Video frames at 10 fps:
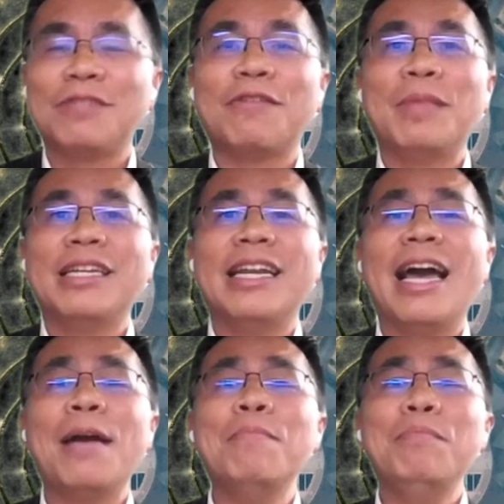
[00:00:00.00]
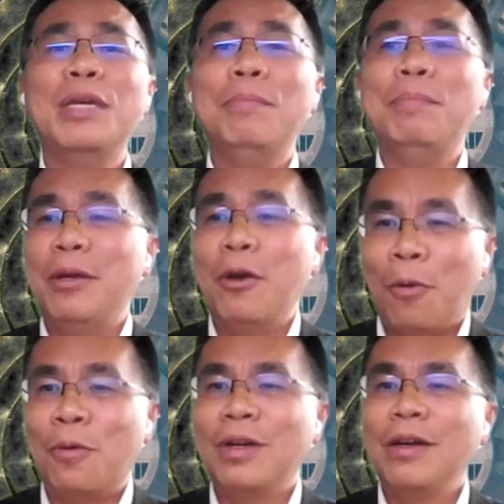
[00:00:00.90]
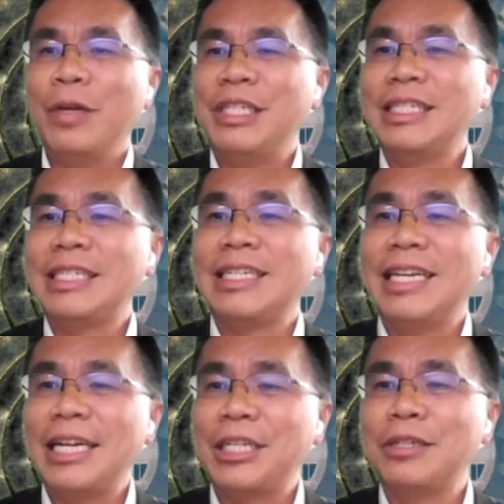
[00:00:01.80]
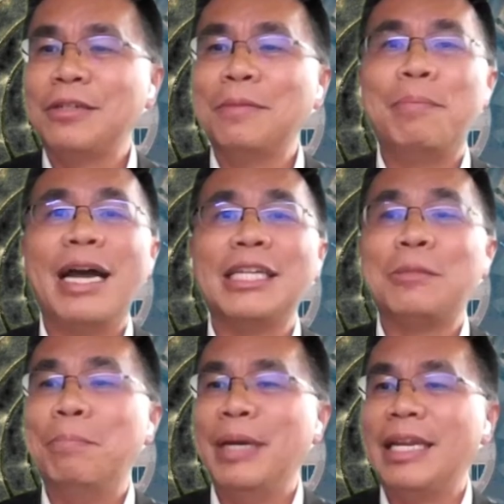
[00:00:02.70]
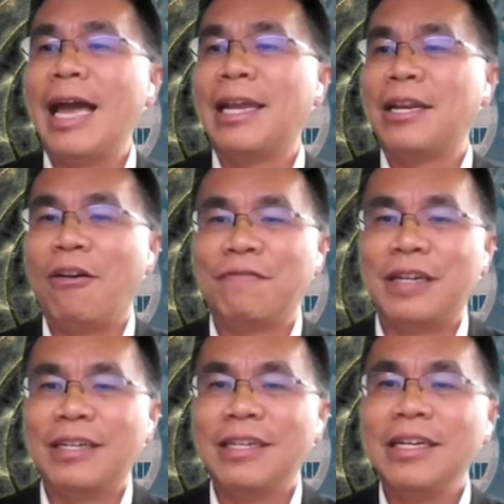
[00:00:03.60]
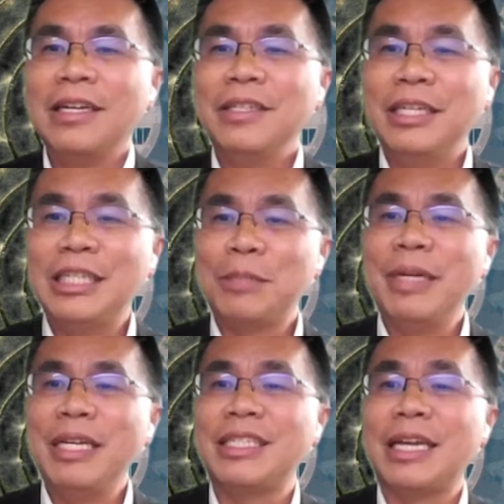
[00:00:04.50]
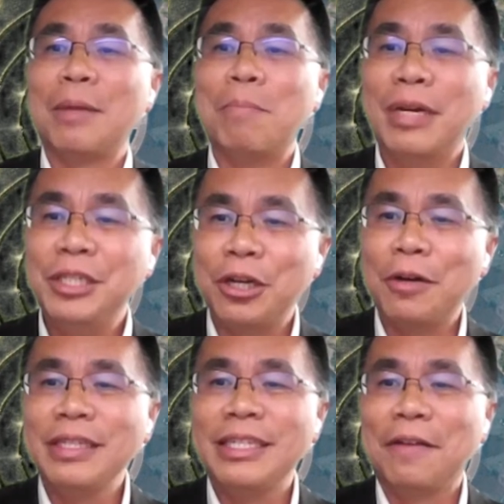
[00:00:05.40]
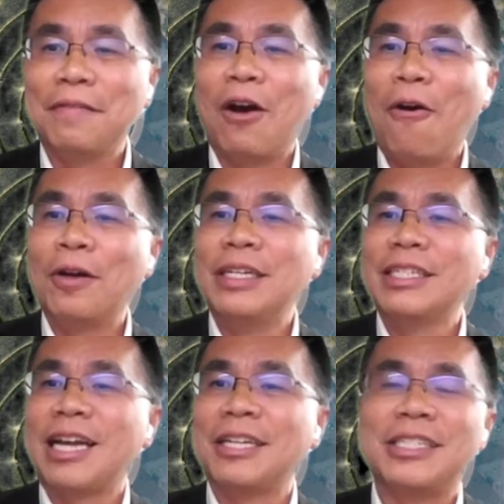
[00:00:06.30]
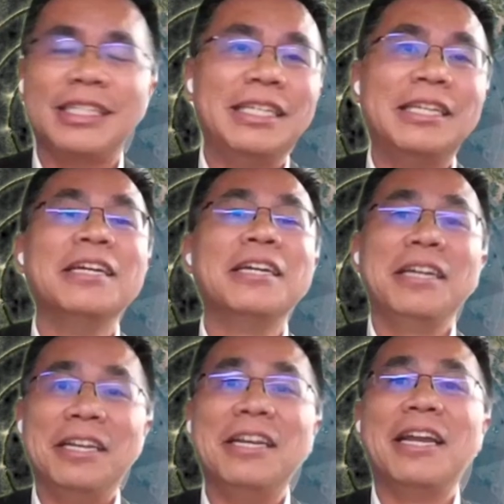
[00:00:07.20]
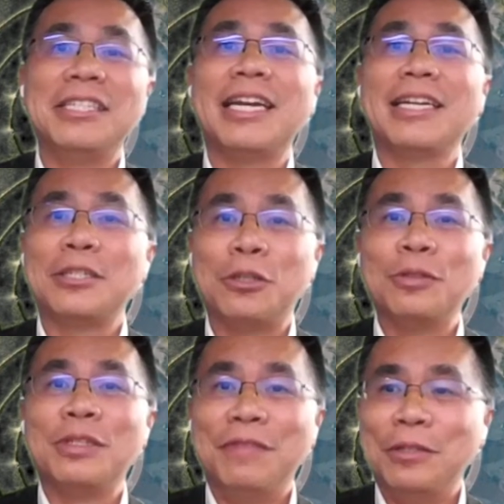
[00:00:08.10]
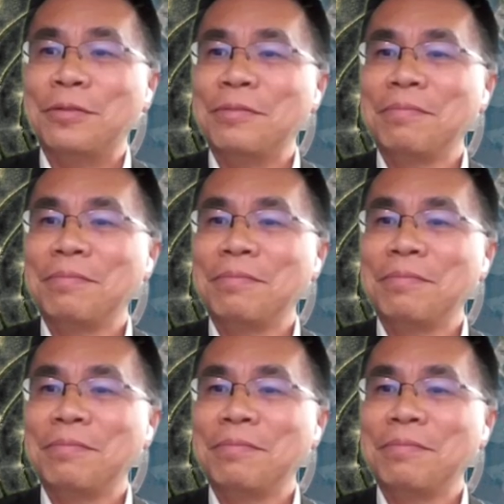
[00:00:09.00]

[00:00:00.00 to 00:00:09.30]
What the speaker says: from the NBBO, which is the National Best Bid and Offer. This means that the majority of the orders are seen in Nasdaq TotalView.